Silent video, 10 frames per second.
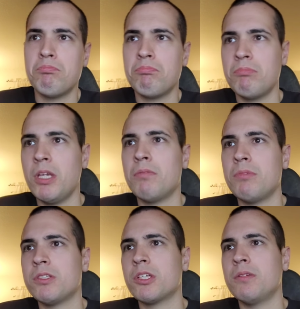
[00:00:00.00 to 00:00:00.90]
Yeah,
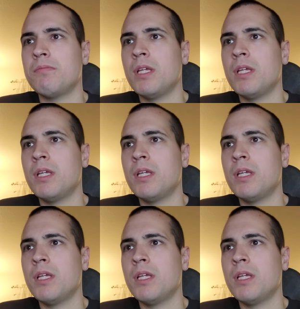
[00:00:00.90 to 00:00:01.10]
it's good.